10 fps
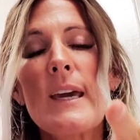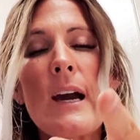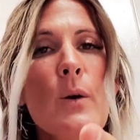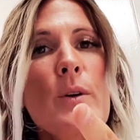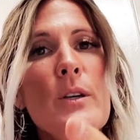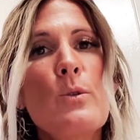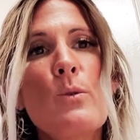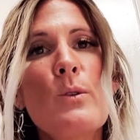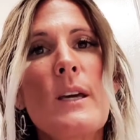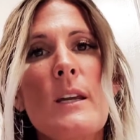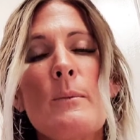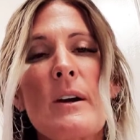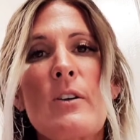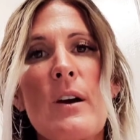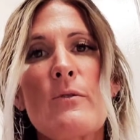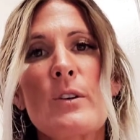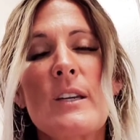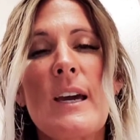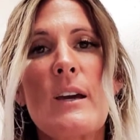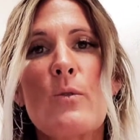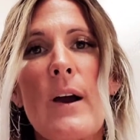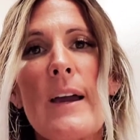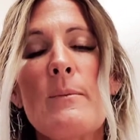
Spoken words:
How are you getting better every day, right?